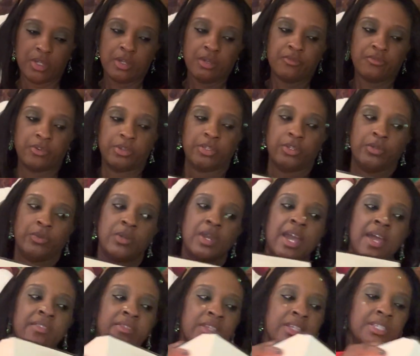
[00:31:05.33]
for you
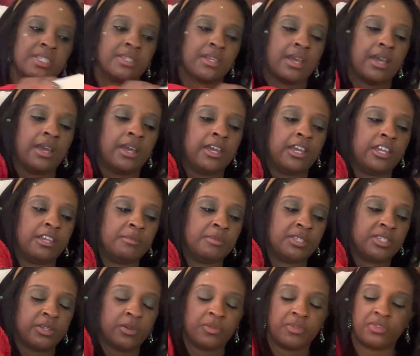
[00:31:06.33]
at this time.
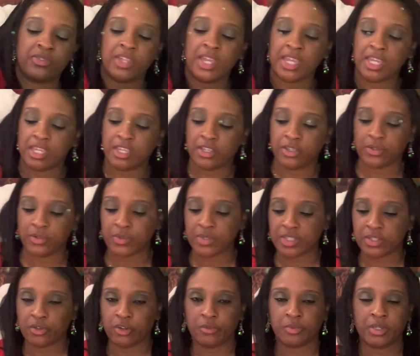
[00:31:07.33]
So thank you,
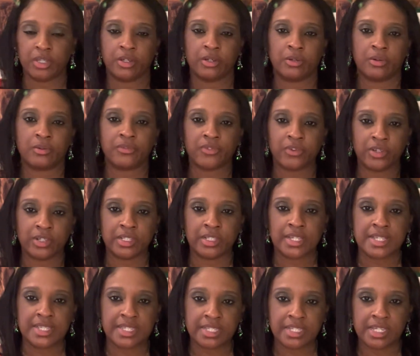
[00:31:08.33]
Scorpio, for
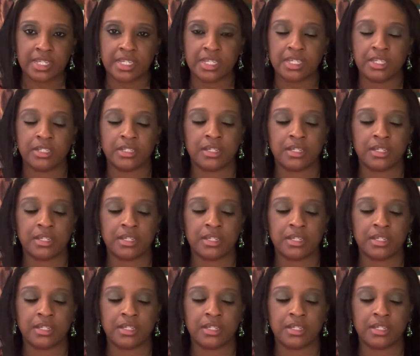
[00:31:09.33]
listening.